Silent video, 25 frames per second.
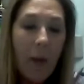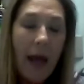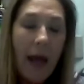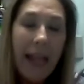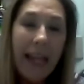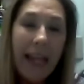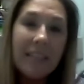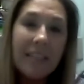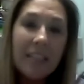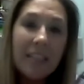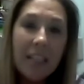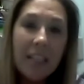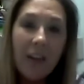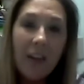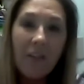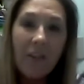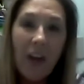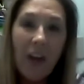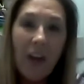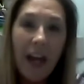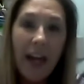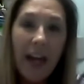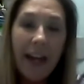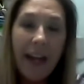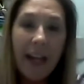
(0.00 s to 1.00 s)
I
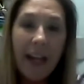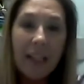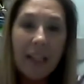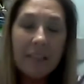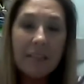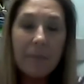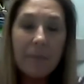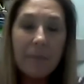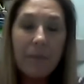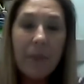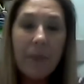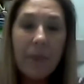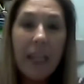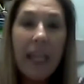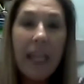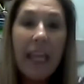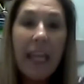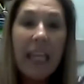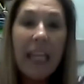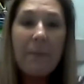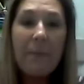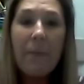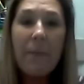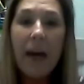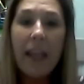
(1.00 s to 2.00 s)
incentivize
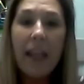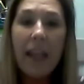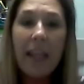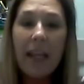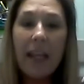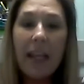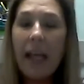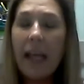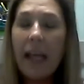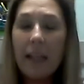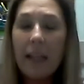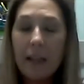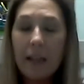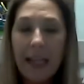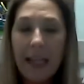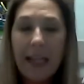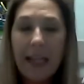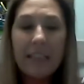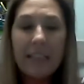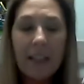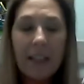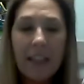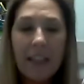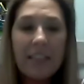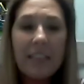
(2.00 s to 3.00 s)
anybody, and
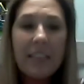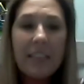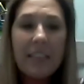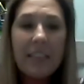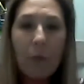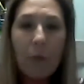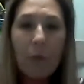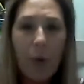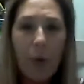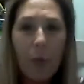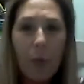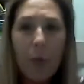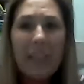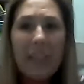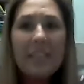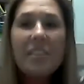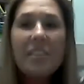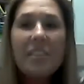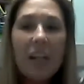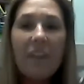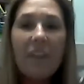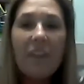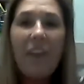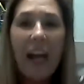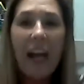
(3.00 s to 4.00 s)
like I said, this is what would
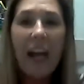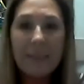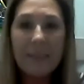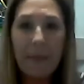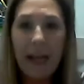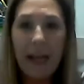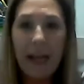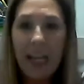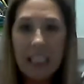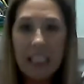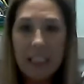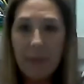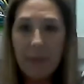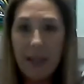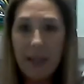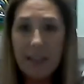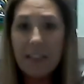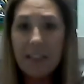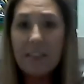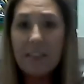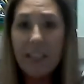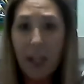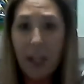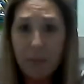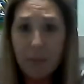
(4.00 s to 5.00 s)
incentivize my husband
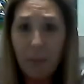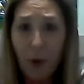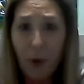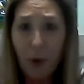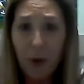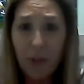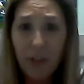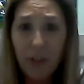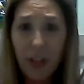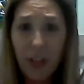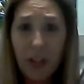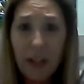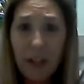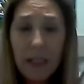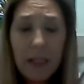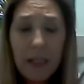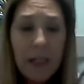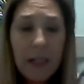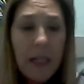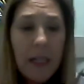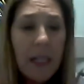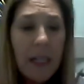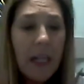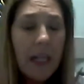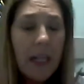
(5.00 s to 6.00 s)
as a salesperson,
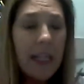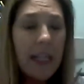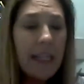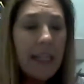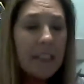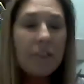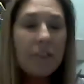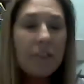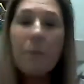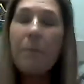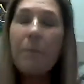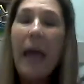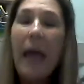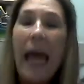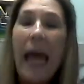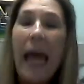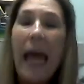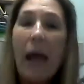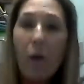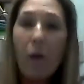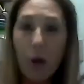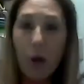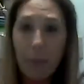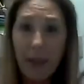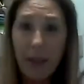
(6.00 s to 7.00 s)
is
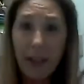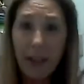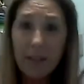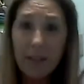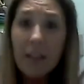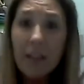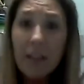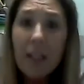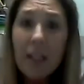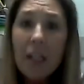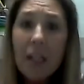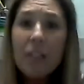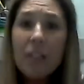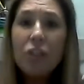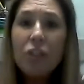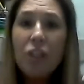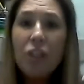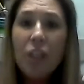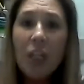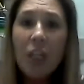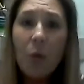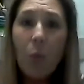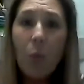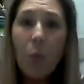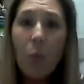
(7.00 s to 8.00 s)
empowerment.
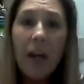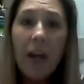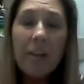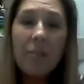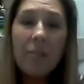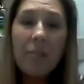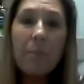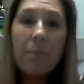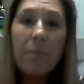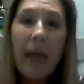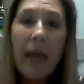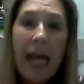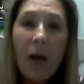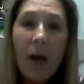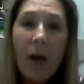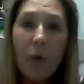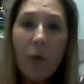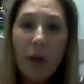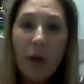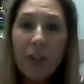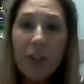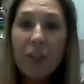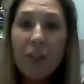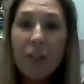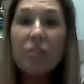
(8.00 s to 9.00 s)
You want to
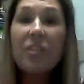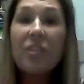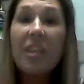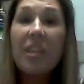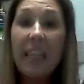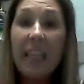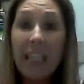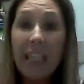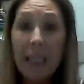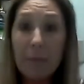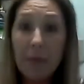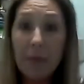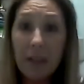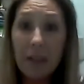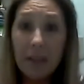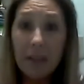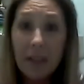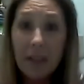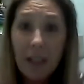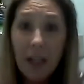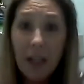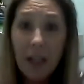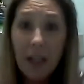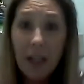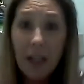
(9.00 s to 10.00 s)
empower your
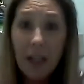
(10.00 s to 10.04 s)
team.